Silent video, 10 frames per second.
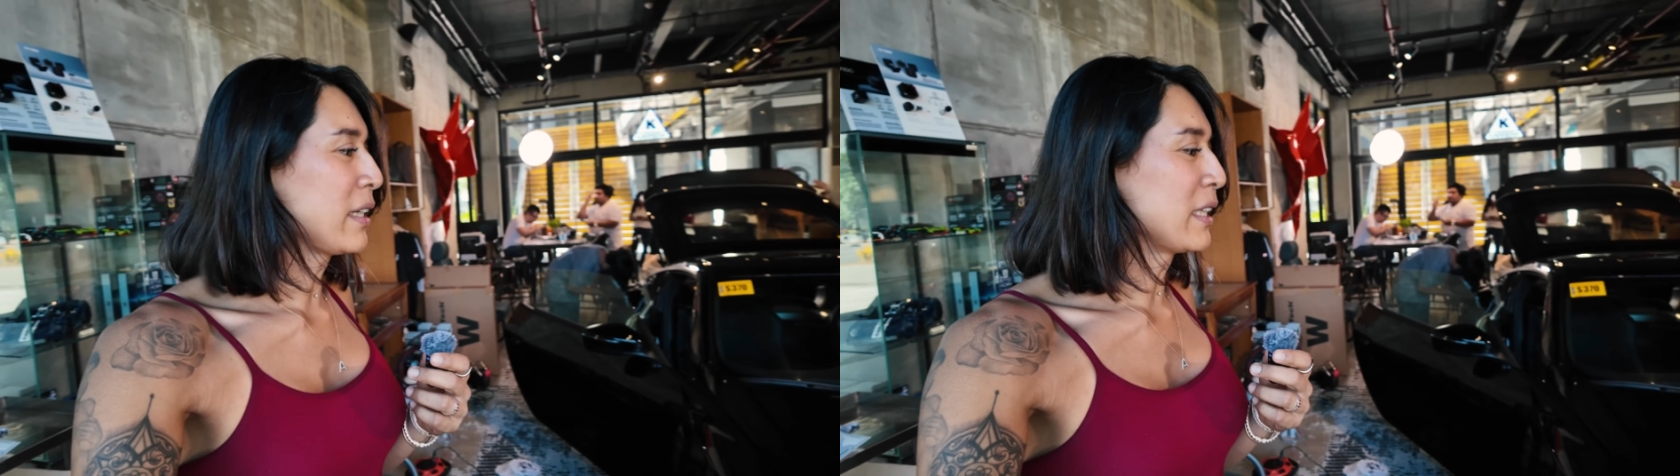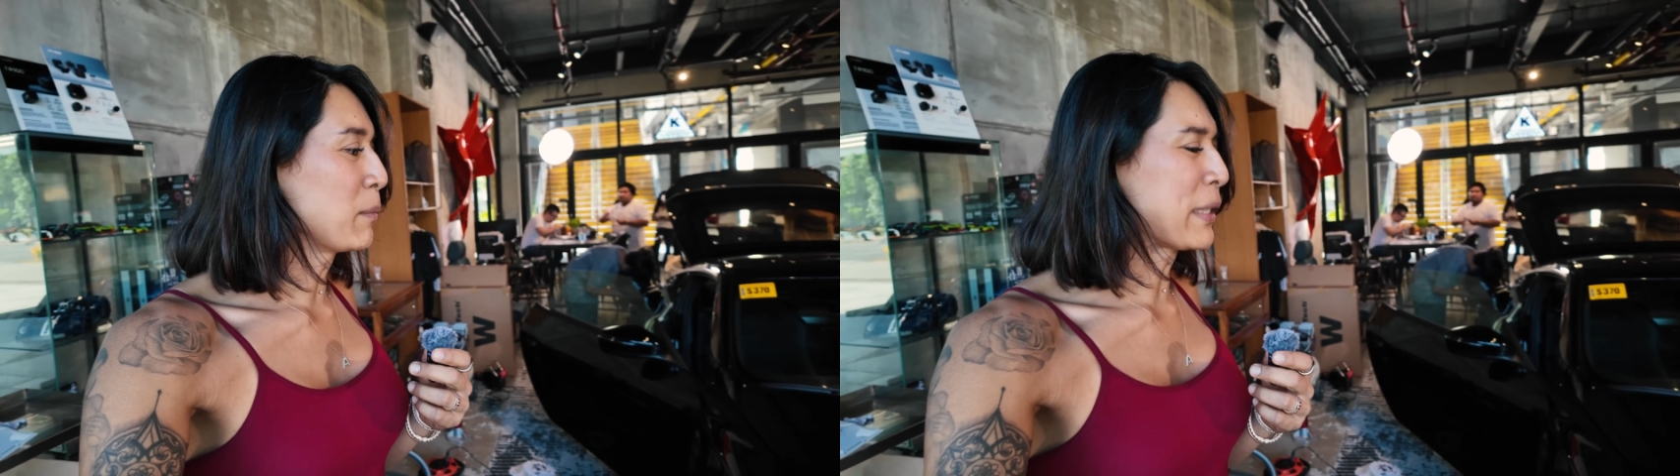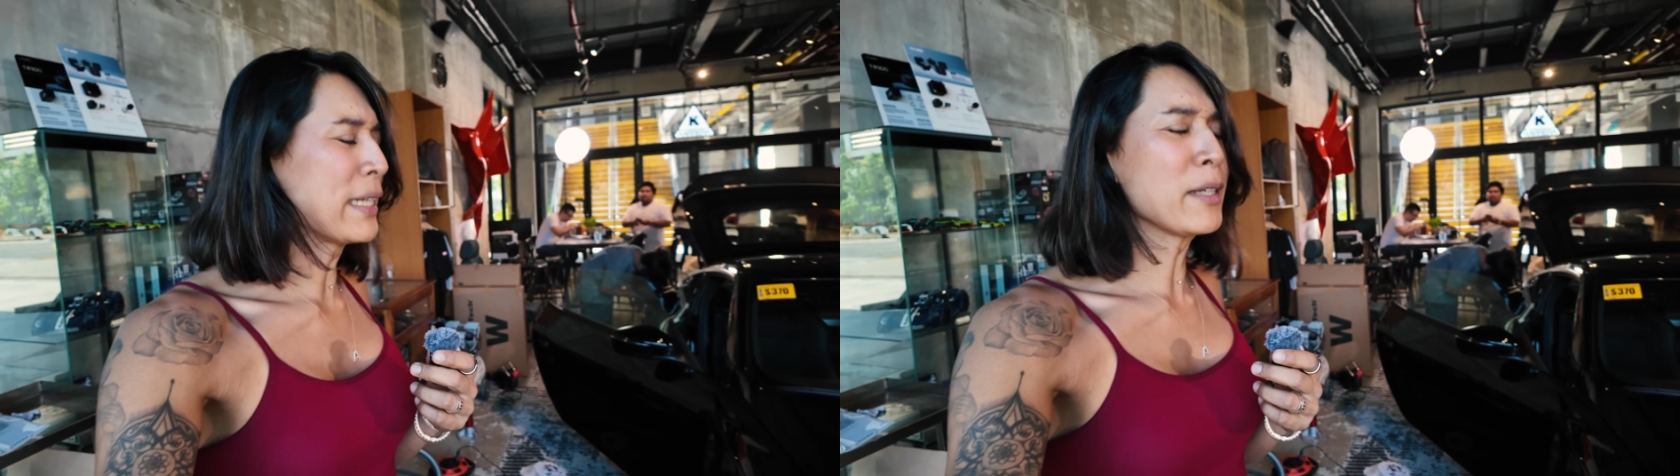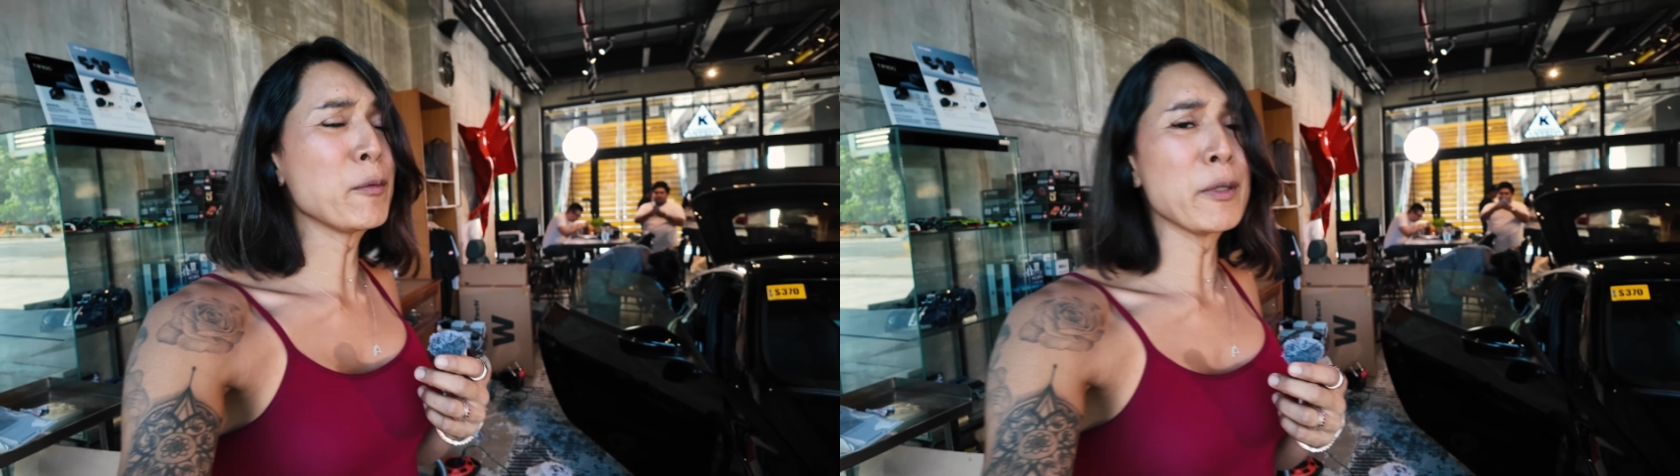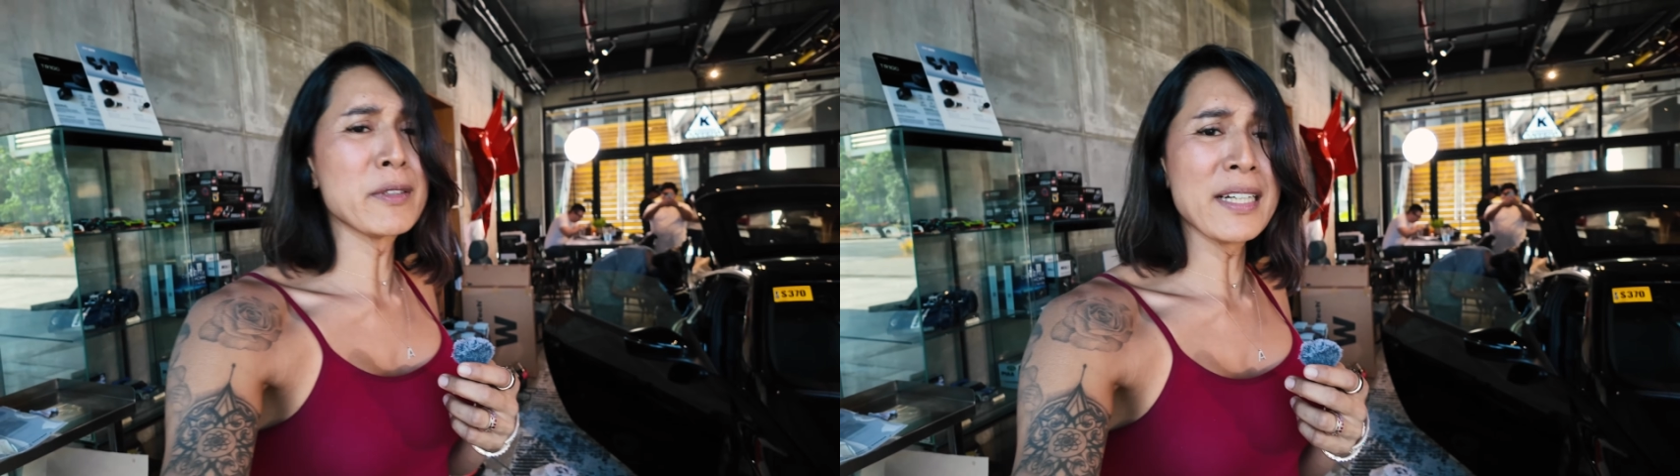in the
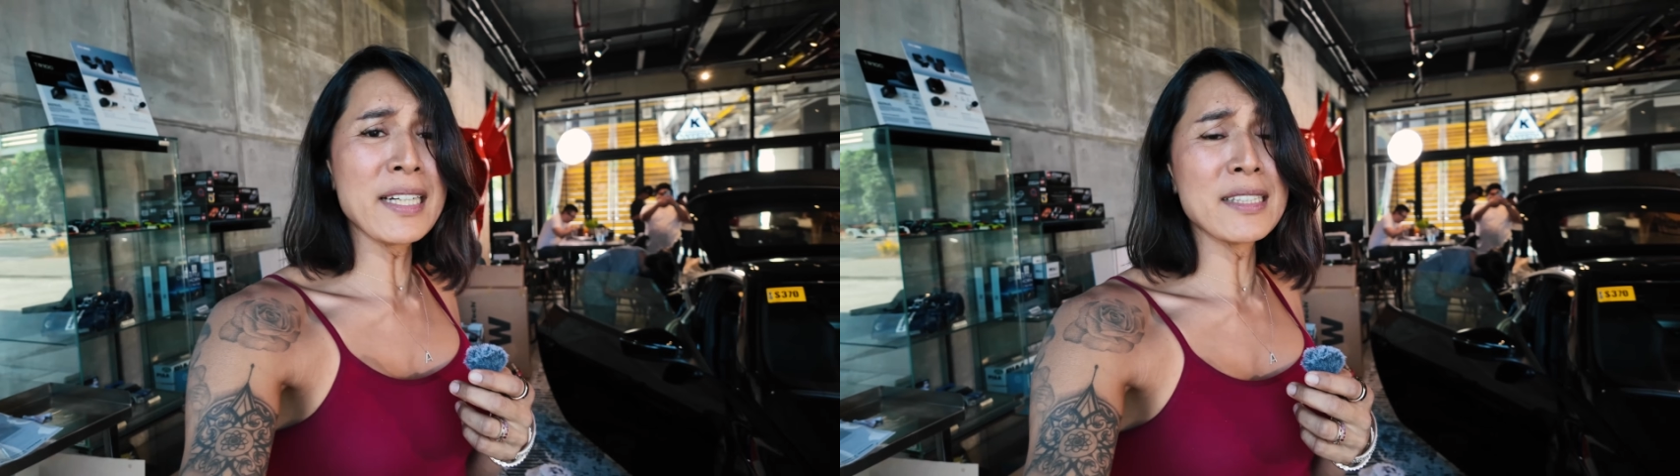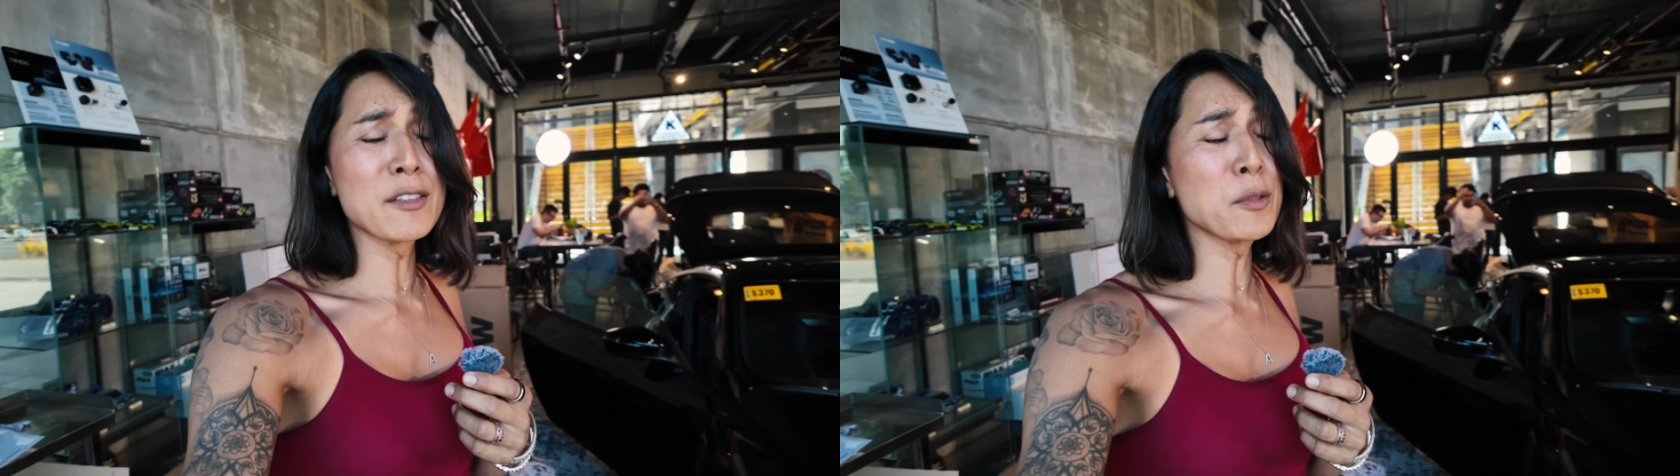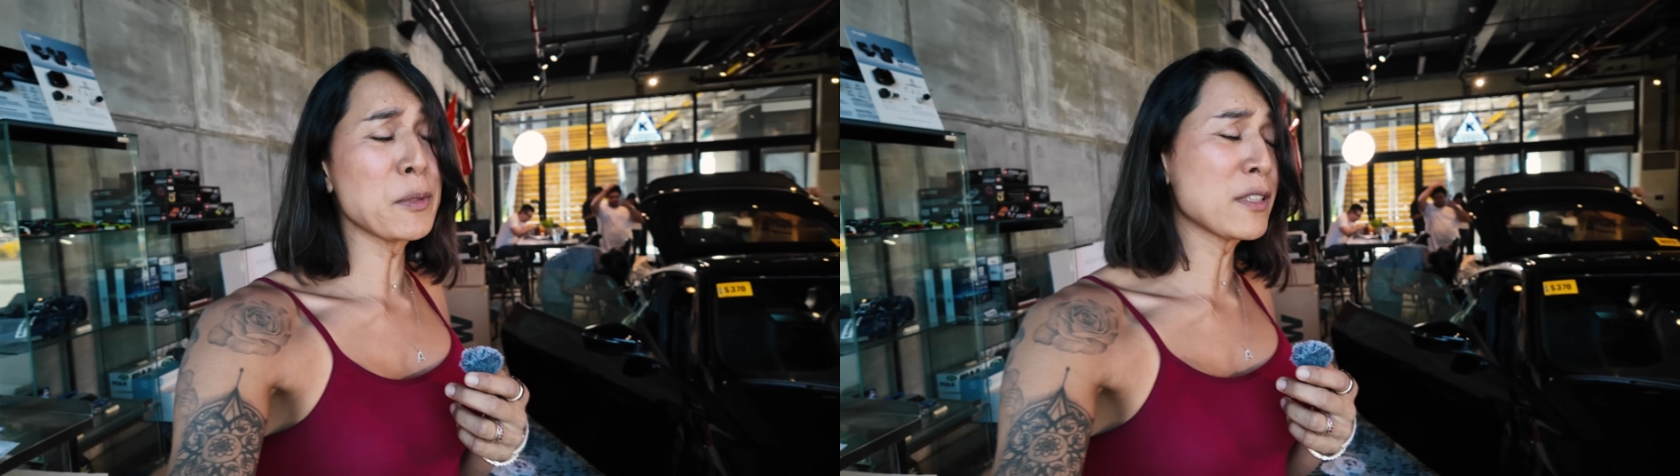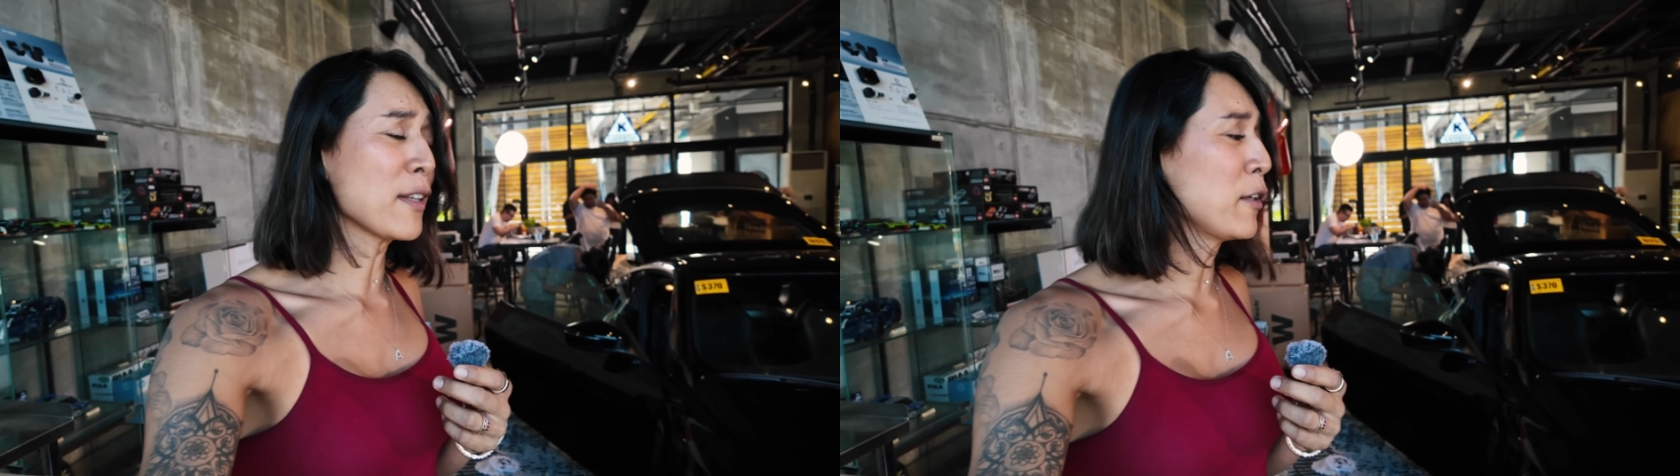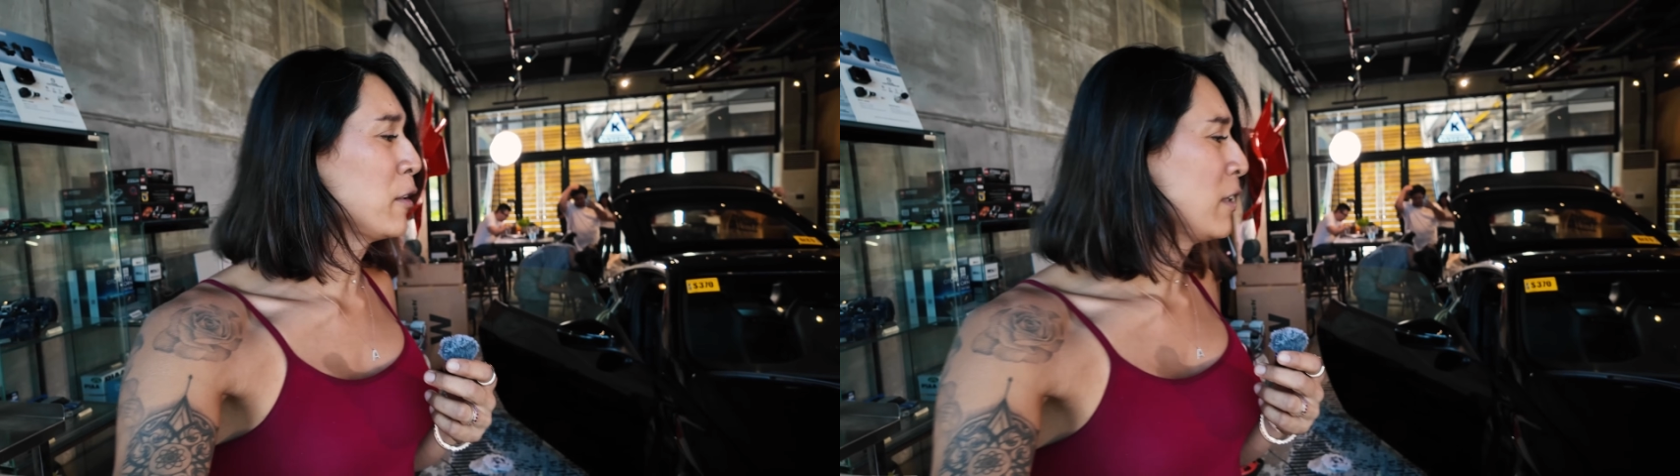beginning, we were taking it super
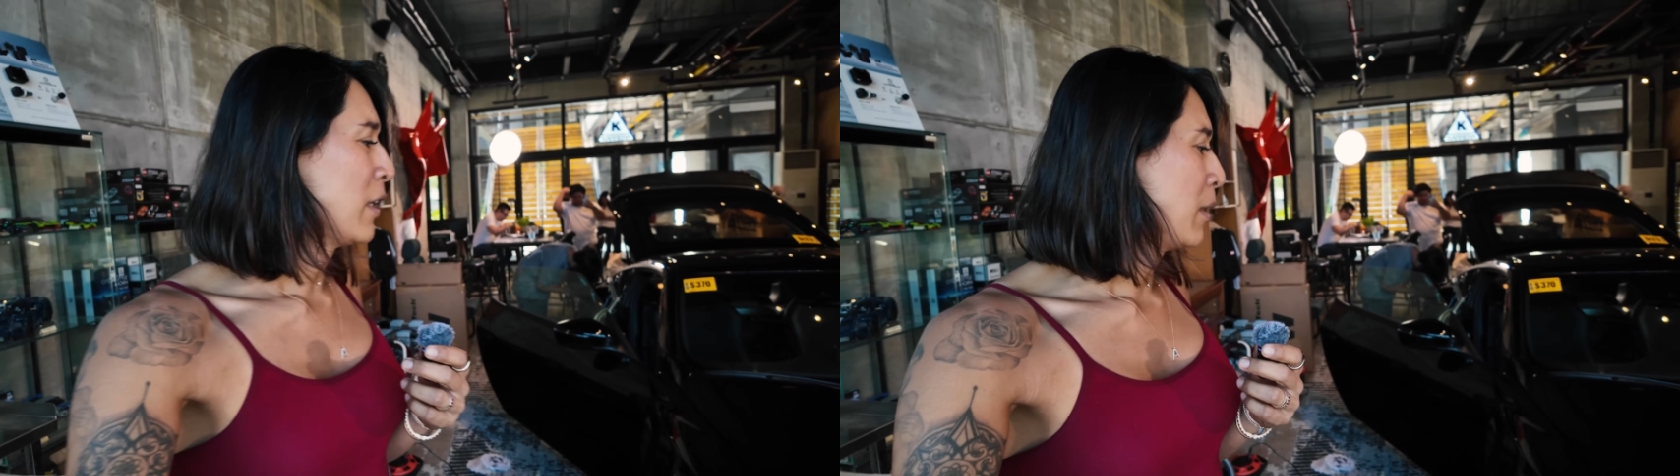slow,